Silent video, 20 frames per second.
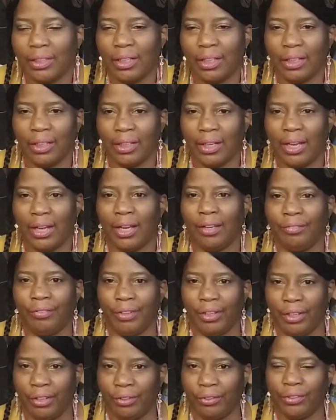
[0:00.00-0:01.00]
alive,
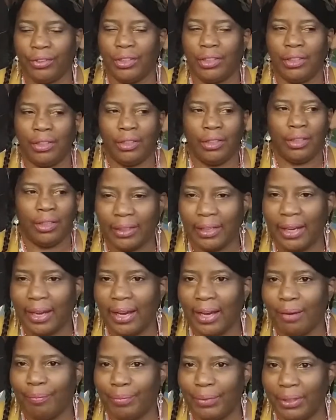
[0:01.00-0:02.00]
healthy,
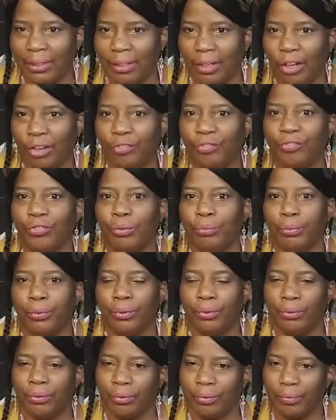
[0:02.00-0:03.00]
happy,
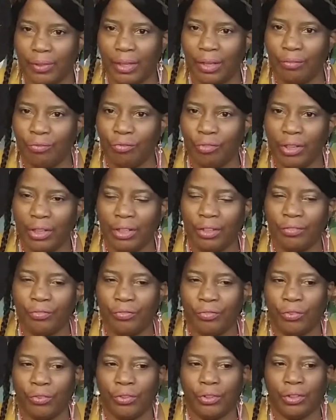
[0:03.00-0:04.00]
comfortable, and ready
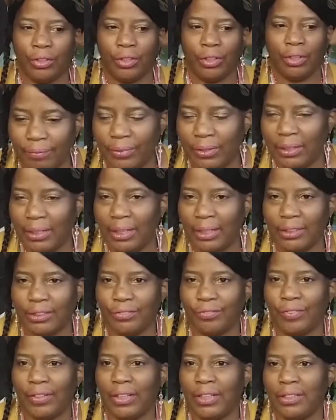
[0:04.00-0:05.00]
for the
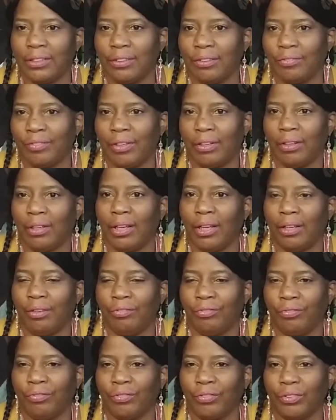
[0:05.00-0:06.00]
next phase of our
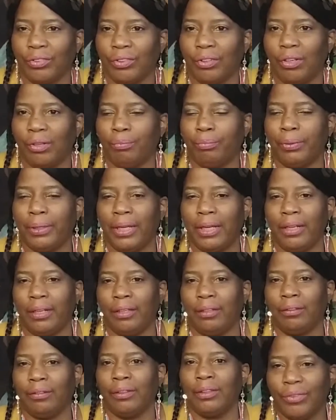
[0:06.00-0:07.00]
life on
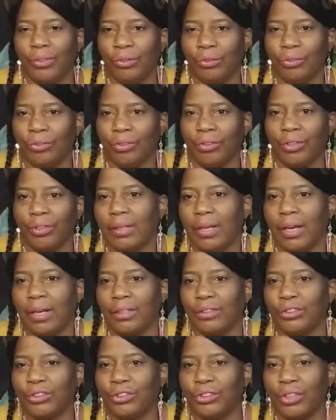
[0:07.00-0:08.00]
planet Earth.
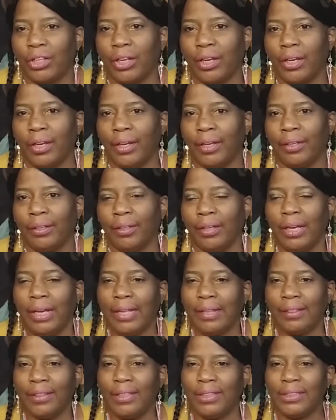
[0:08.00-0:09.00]
Ashe.
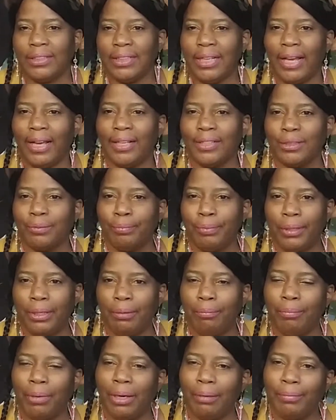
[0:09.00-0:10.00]
This has been
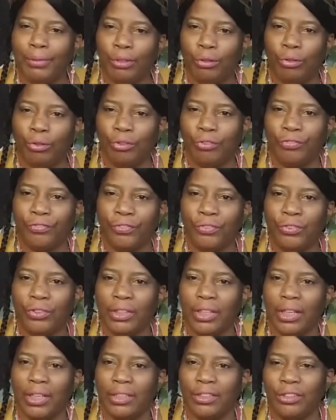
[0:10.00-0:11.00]
Mami
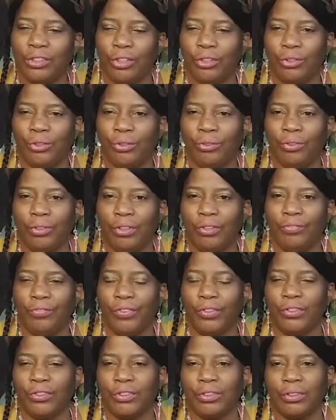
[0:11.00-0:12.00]
Olufunke's
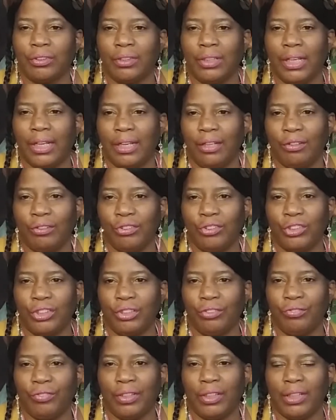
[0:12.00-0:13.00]
Universal
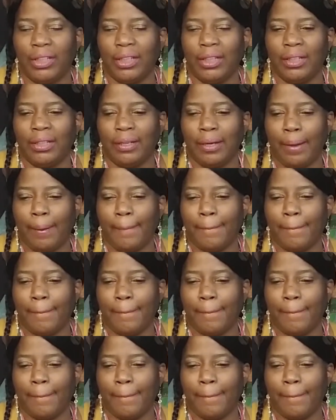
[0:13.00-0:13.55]
Energy Reading.